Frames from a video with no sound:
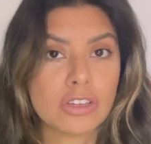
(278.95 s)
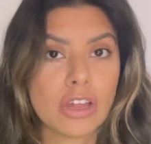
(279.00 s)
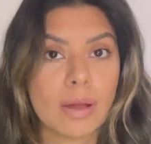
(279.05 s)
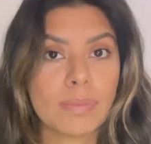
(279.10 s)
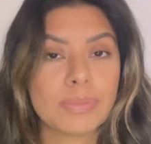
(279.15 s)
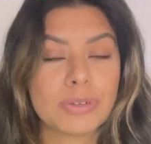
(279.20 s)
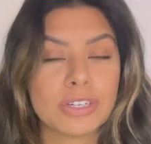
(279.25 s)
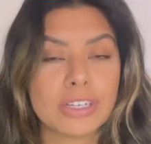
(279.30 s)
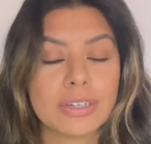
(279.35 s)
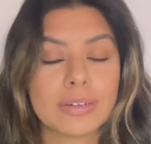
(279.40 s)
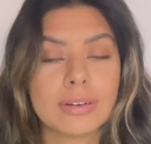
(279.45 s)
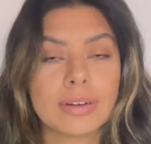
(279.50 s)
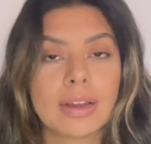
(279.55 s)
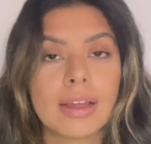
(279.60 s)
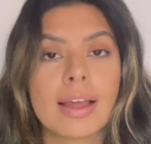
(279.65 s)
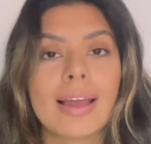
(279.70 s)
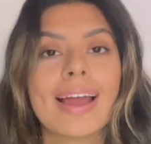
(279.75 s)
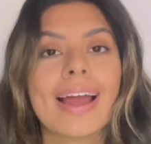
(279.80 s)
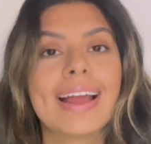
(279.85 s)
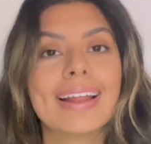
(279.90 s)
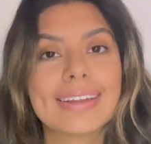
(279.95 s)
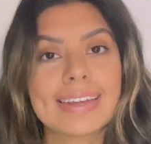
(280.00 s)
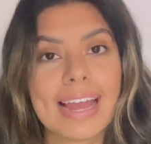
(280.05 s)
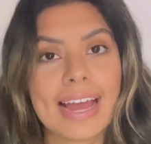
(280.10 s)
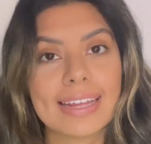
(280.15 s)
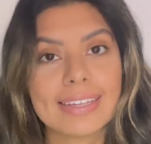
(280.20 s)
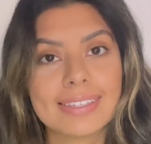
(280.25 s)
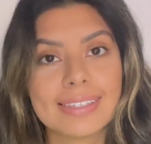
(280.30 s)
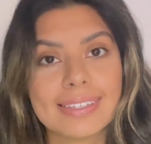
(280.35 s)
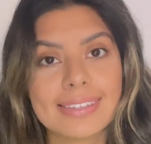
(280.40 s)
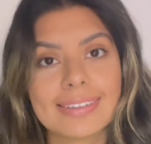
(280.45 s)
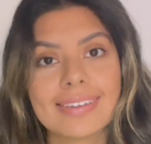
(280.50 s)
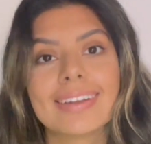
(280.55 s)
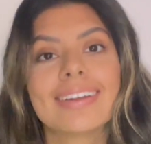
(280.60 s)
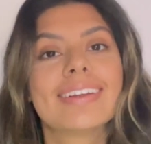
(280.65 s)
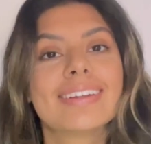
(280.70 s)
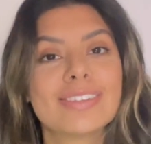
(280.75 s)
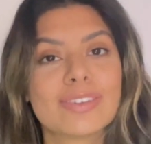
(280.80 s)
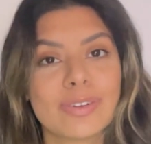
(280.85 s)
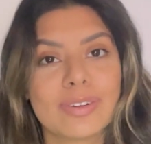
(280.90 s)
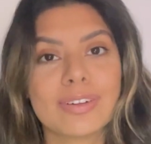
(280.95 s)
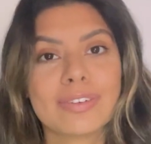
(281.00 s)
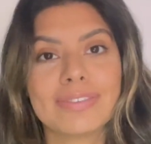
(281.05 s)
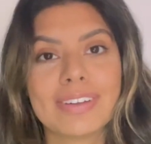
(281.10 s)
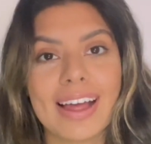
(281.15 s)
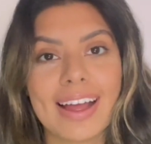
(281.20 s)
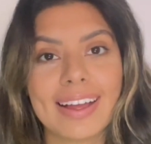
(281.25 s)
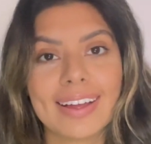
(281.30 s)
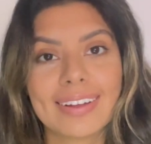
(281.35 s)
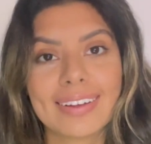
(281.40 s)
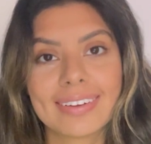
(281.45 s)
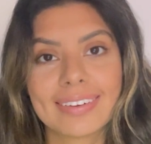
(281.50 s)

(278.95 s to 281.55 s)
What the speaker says: option. And yes, it is Holafly.